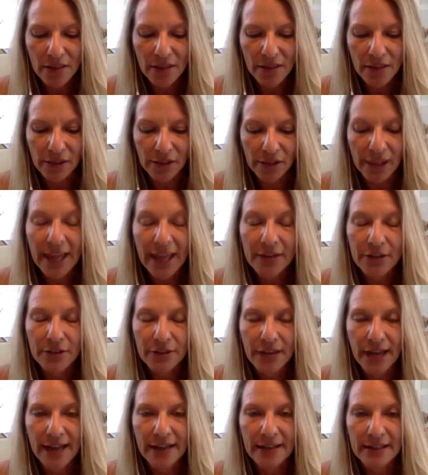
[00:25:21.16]
later
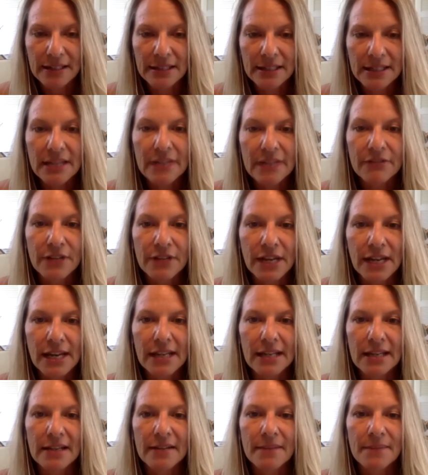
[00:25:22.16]
that
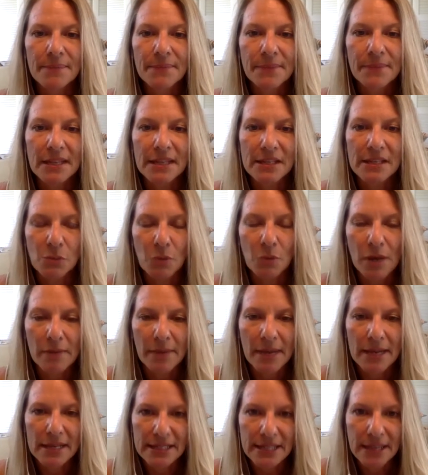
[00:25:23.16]
evening is when
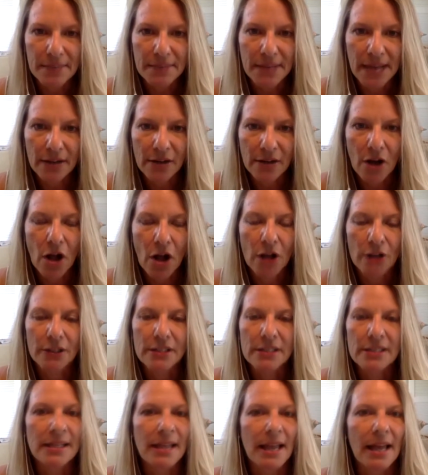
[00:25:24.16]
my stepdad called
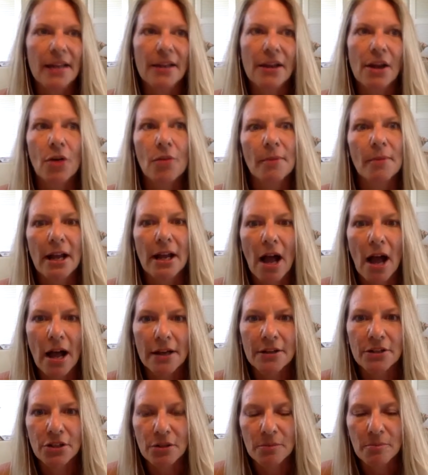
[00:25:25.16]
and said, oh my
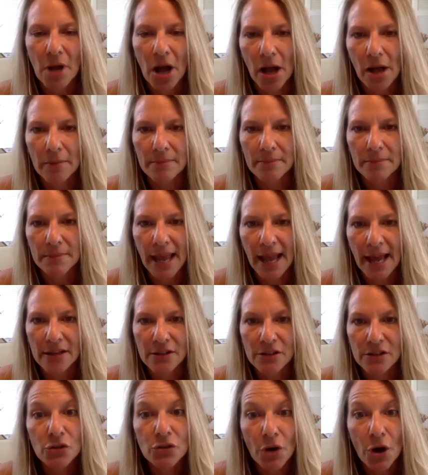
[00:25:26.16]
God, your mom had
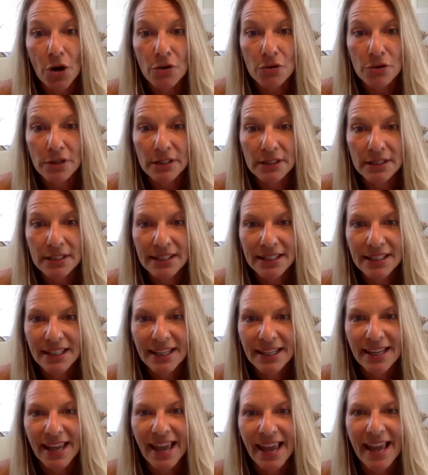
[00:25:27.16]
a stroke
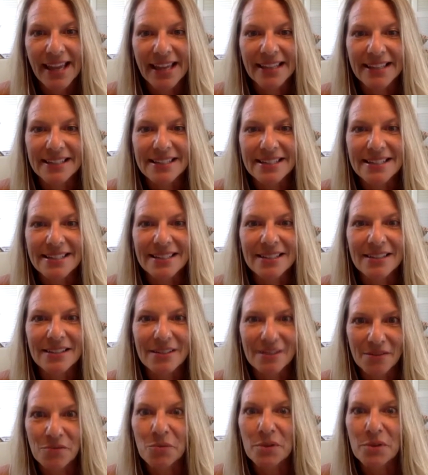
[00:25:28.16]
and
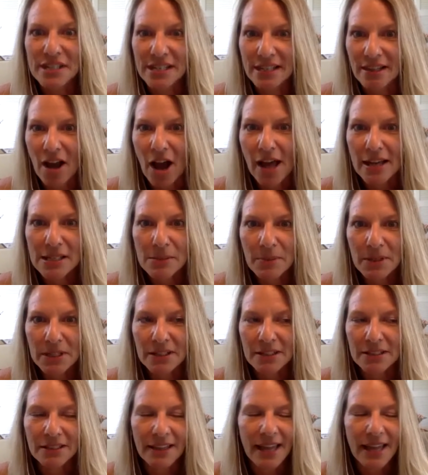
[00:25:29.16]
was in the
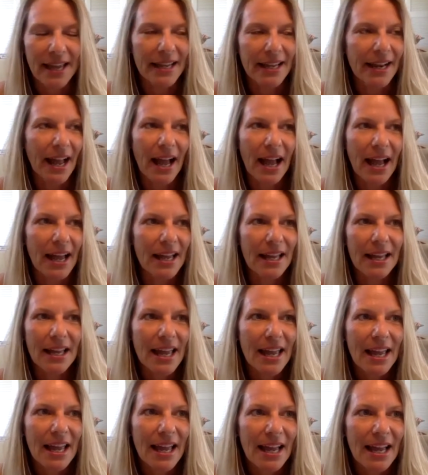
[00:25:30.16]
hospital. And
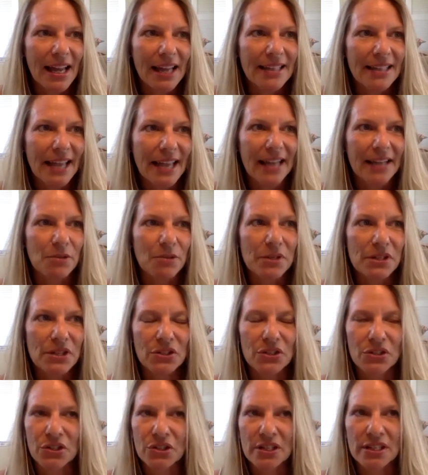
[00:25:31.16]
again, it
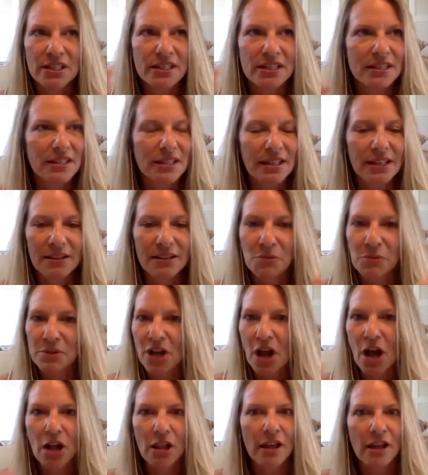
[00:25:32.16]
was
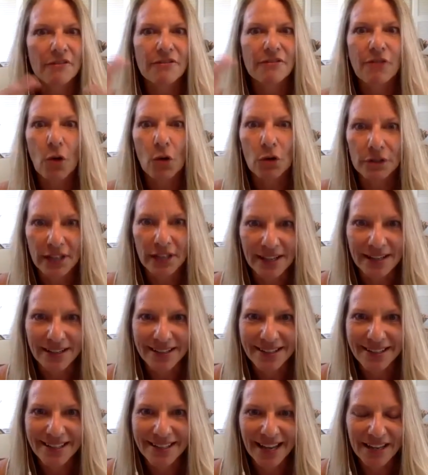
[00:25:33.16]
all
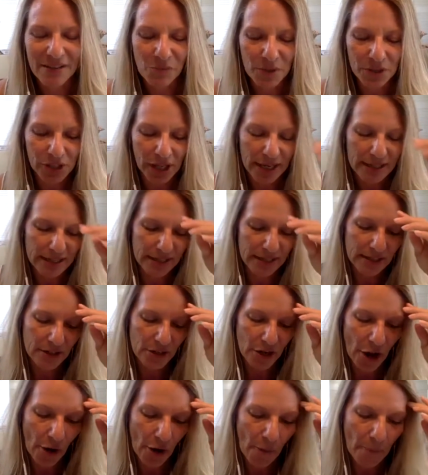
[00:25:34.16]
unfolding, which I didn't
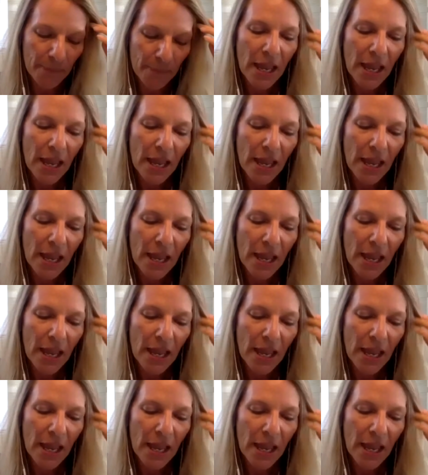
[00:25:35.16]
know.